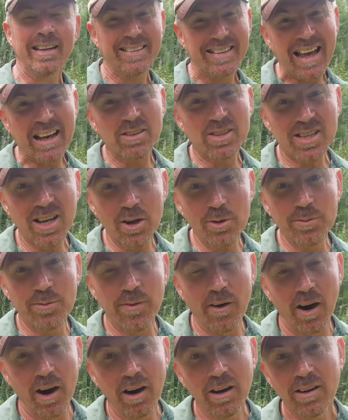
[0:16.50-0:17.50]
Now so
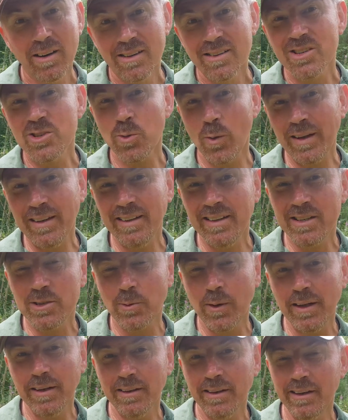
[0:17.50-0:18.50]
far
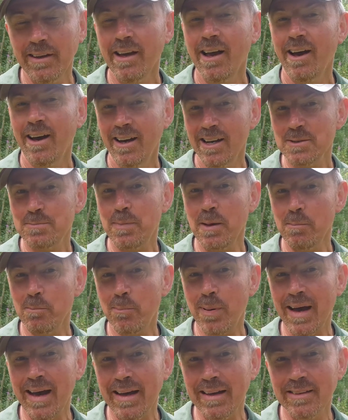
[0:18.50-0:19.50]
2020 has been
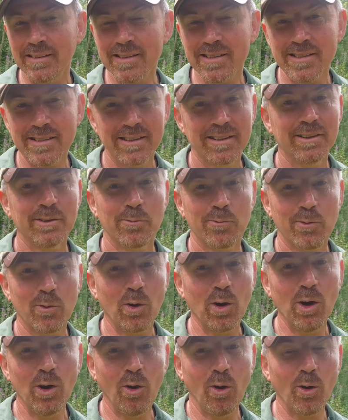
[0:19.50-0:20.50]
pants for
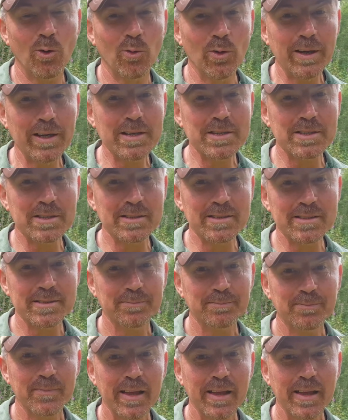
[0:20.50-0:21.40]
a lot of reasons,